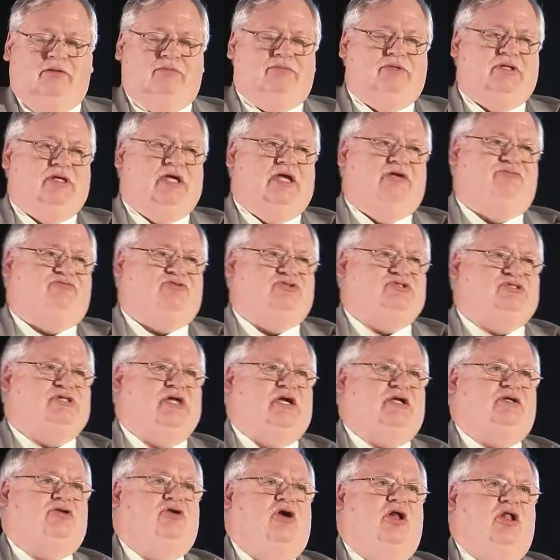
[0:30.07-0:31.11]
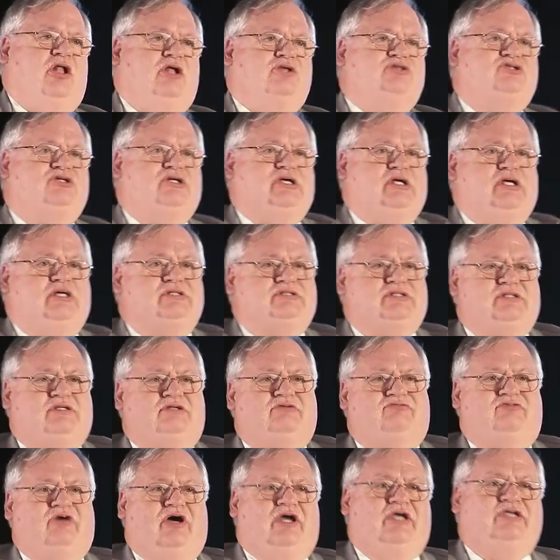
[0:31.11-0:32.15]
AFIRS technology is a
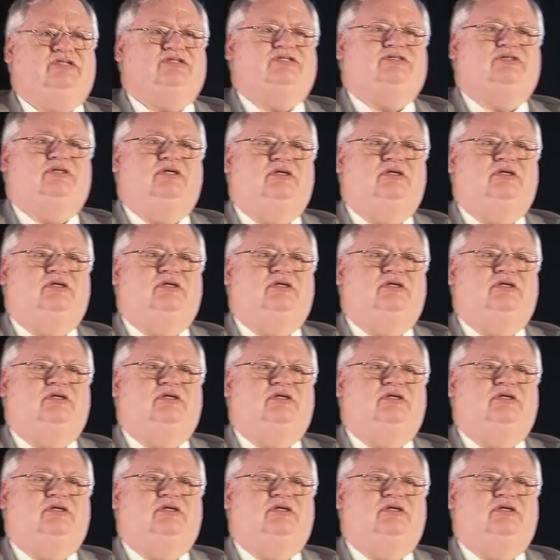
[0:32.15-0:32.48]
device